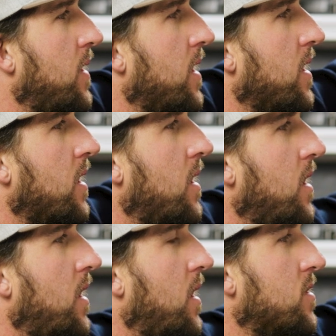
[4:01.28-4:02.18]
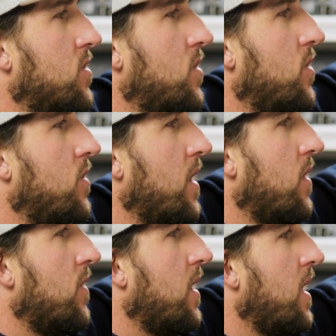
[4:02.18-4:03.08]
by unscrewing
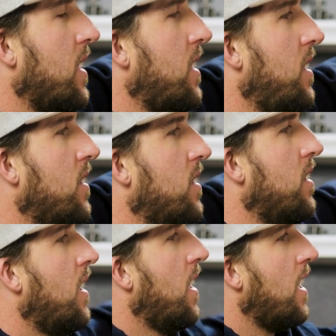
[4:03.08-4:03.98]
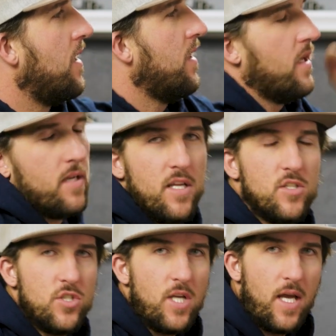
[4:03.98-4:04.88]
it right here, and then
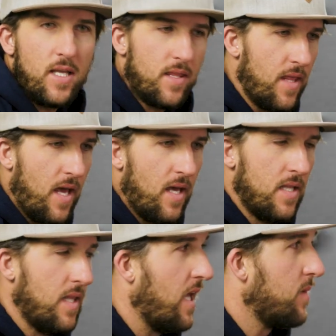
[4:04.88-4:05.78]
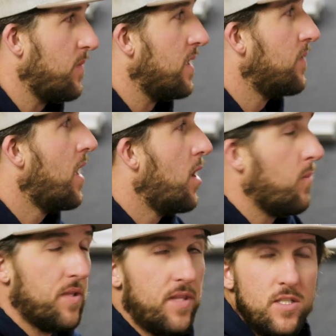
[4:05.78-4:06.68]
check that alignment.
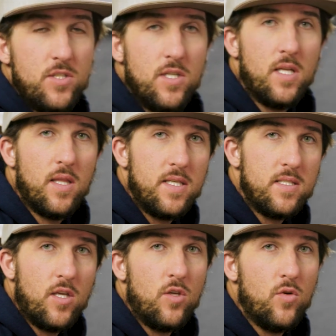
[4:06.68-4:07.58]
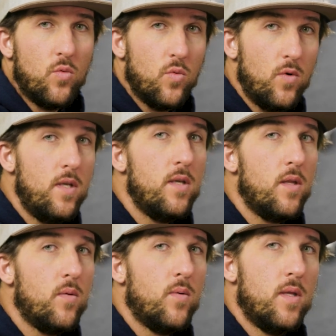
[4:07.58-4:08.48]
But this should at least get you
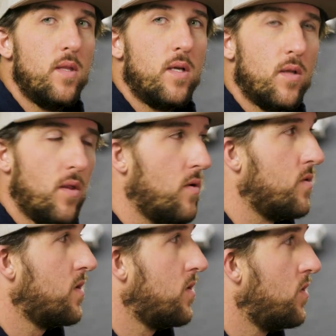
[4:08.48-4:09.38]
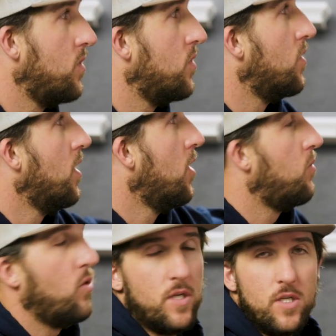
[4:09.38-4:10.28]
really, really close to
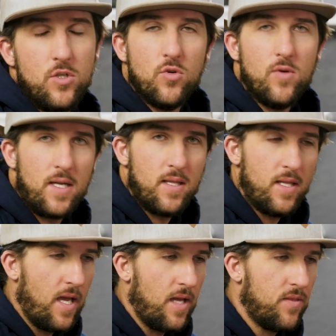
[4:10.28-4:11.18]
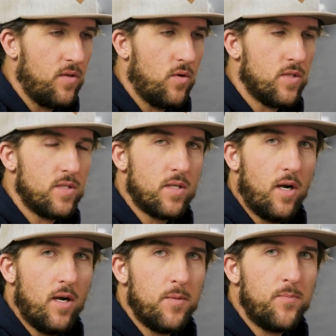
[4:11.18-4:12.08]
pointed directly at the North
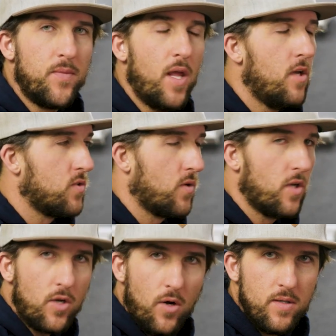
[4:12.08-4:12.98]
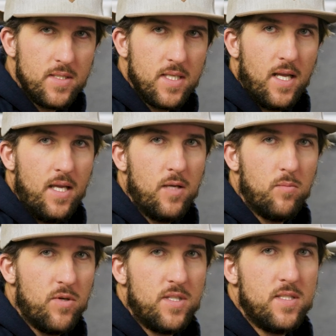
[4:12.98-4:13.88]
Star. So we're gonna go out tonight
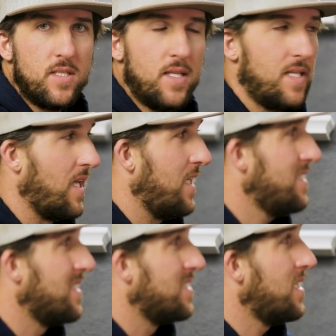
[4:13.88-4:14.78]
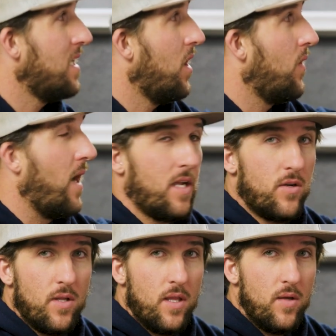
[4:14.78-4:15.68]
and put this to the test and see how
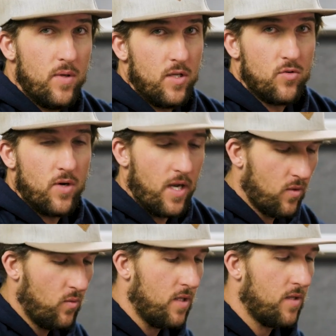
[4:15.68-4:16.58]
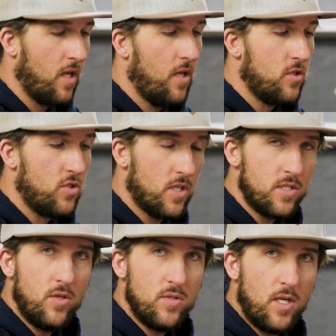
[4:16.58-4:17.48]
accurately we can track with
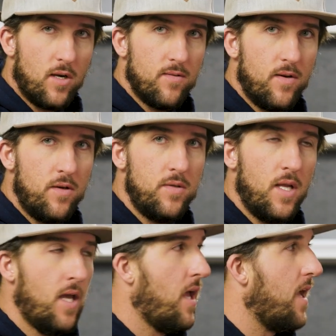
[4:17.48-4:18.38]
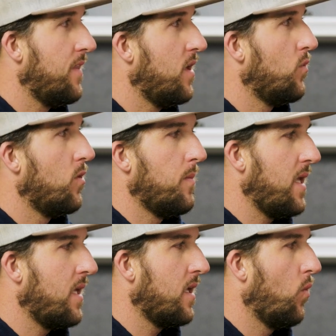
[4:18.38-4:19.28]
just using our phone, and then we'll
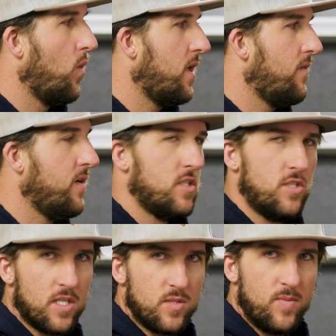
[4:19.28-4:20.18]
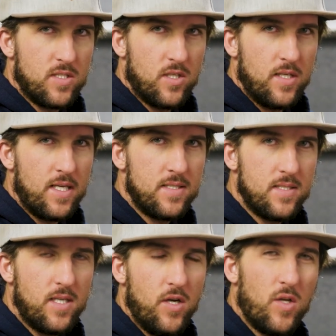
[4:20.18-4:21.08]
make whatever adjustments are
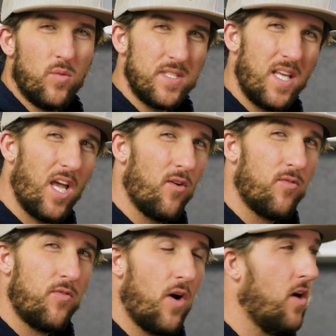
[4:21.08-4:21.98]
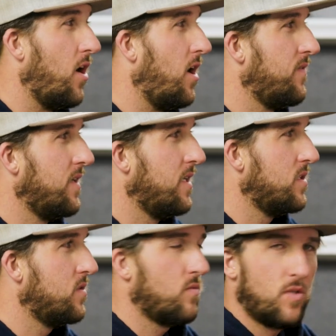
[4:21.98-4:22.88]
necessary and we'll see how far off it
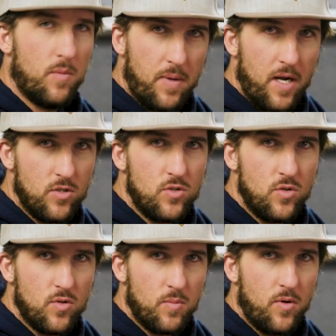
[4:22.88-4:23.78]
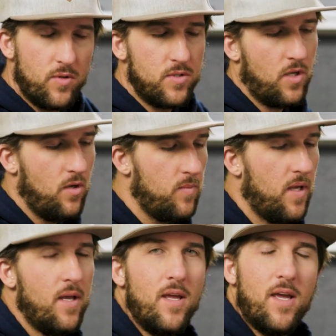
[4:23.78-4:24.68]
is compared to the polar scope,
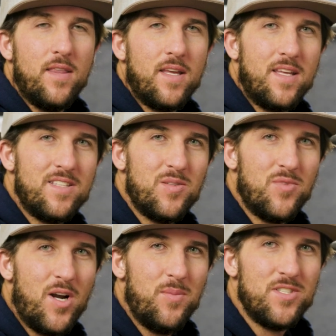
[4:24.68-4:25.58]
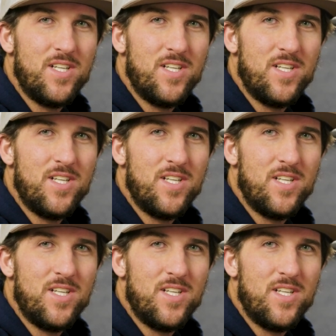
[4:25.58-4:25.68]
and then get some proper